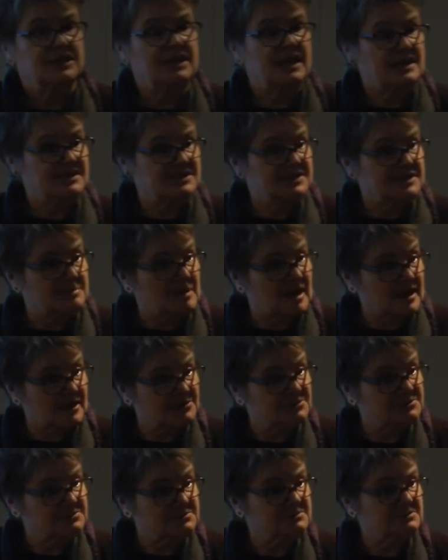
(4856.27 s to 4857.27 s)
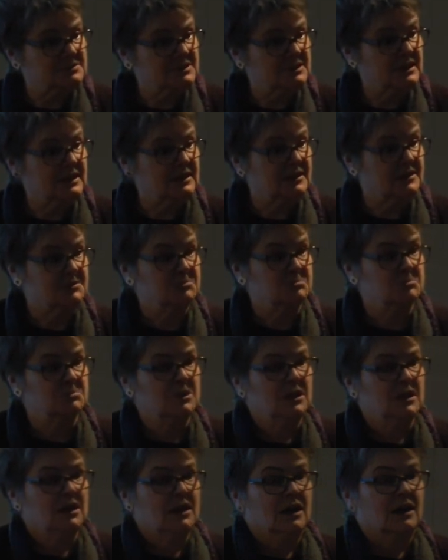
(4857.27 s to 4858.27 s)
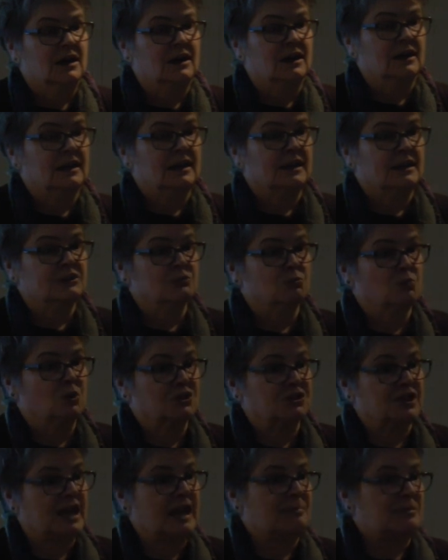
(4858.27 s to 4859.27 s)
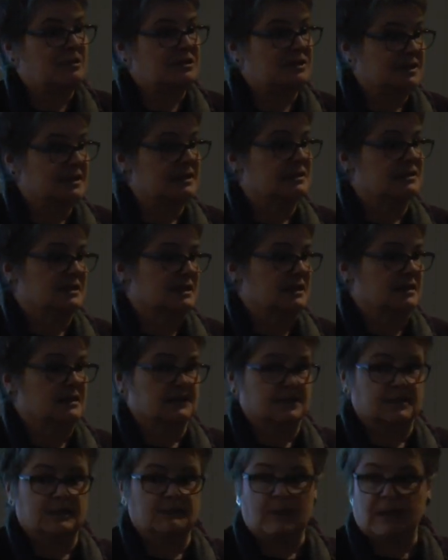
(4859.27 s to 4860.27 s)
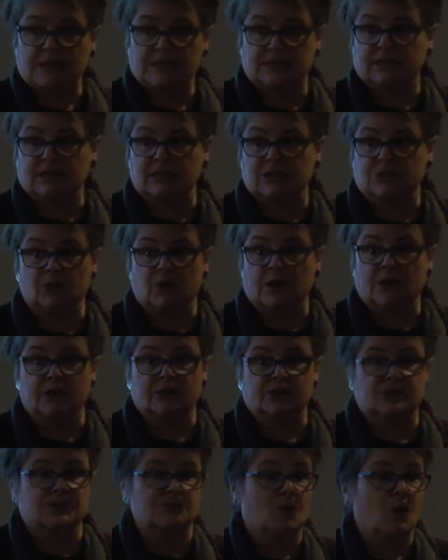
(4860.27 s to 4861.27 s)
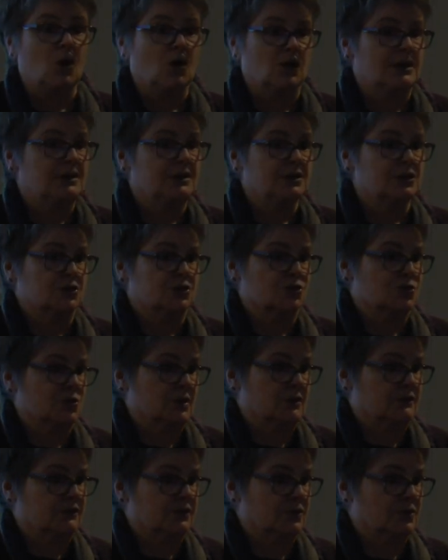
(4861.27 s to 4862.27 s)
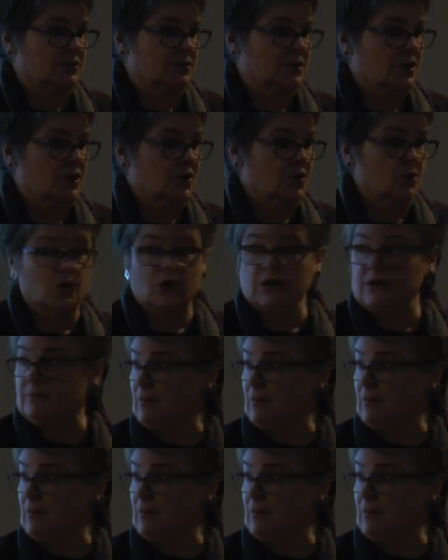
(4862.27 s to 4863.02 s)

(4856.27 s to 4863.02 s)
guessed about. Um, uh, and what's happened since then is he basically created a small industry for early